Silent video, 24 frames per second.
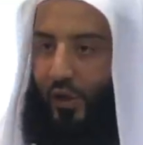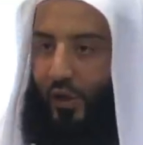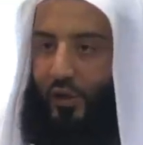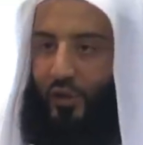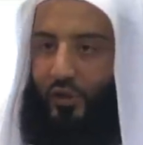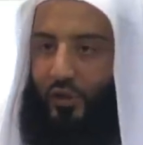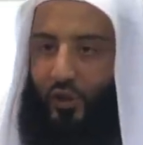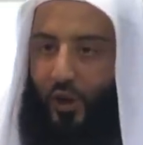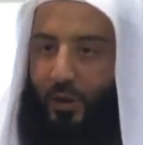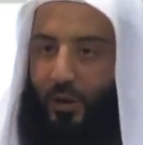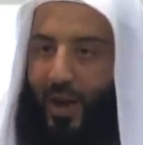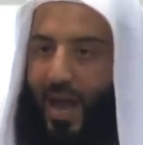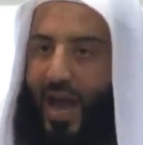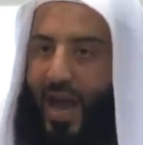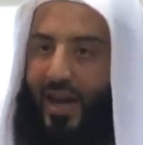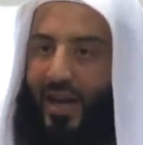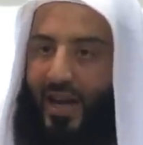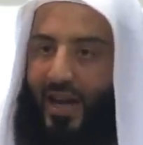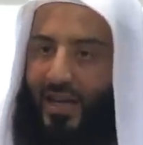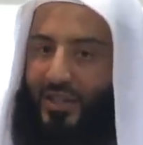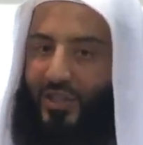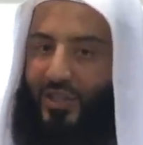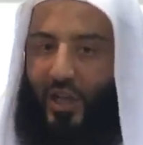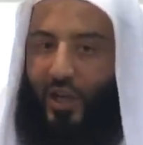So man
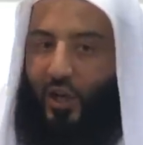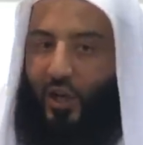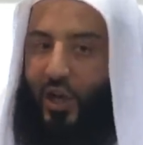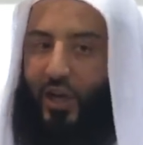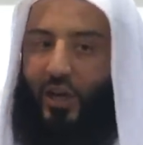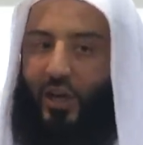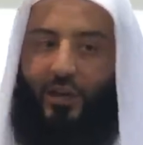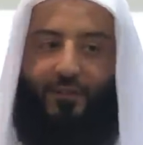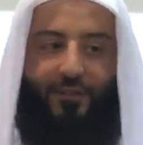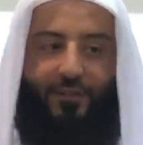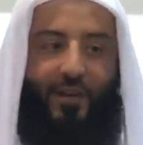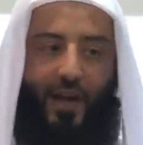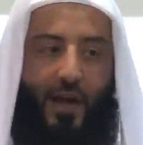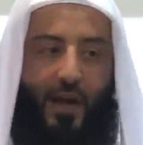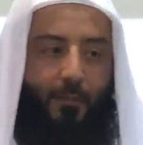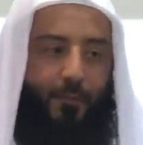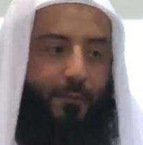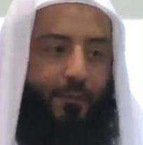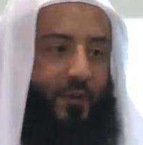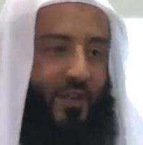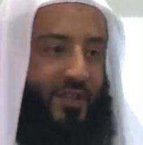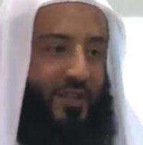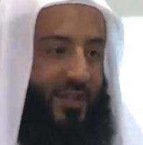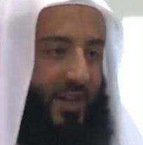has a lot of
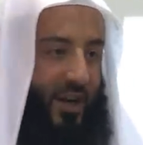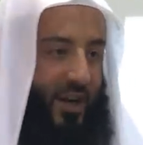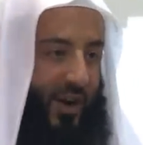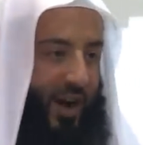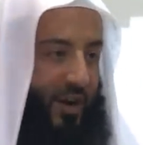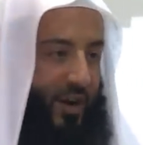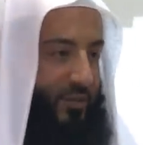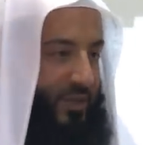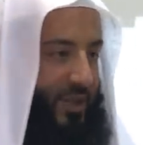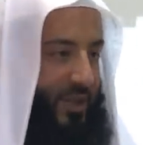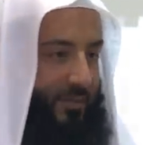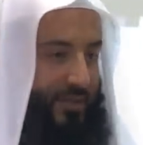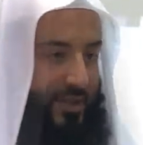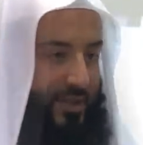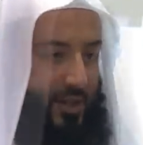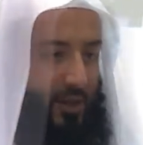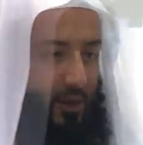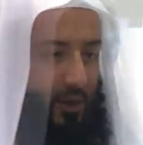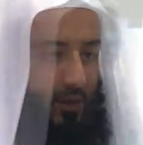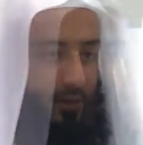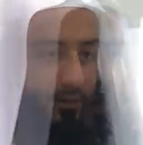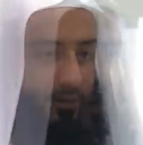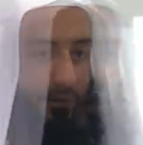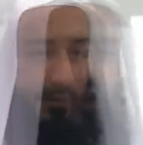comforts around
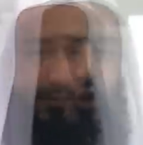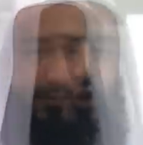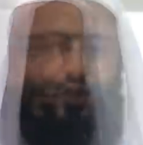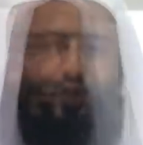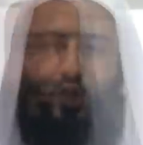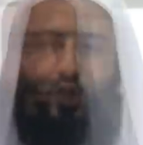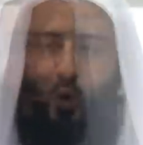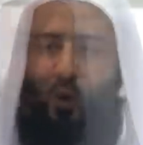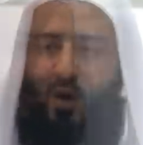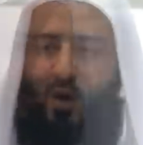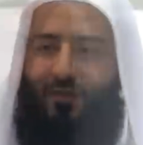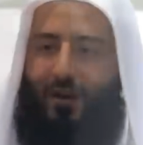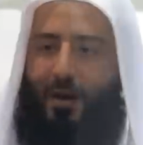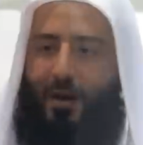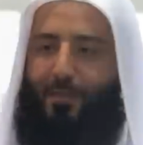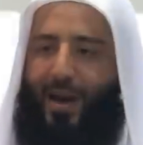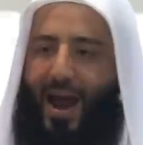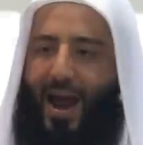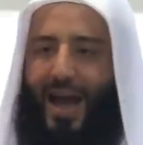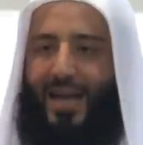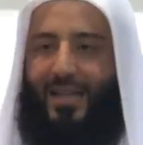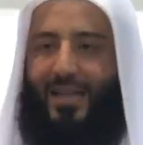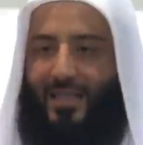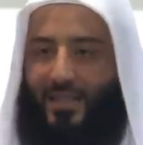himself. So we've
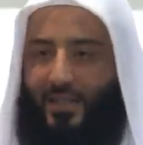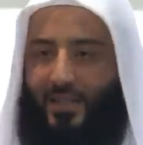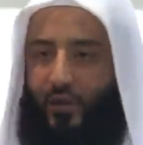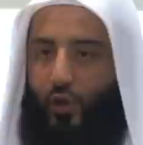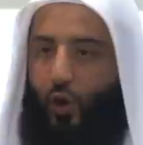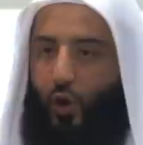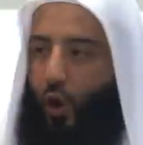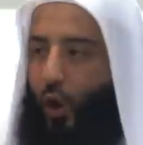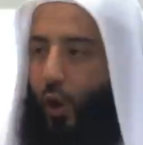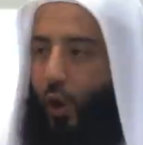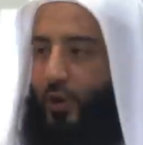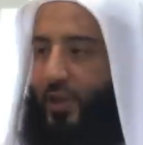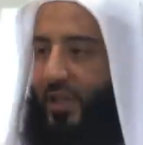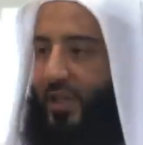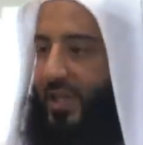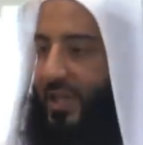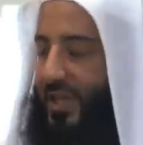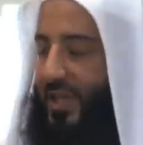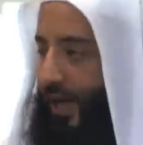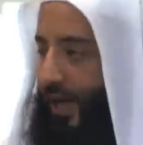amassed all these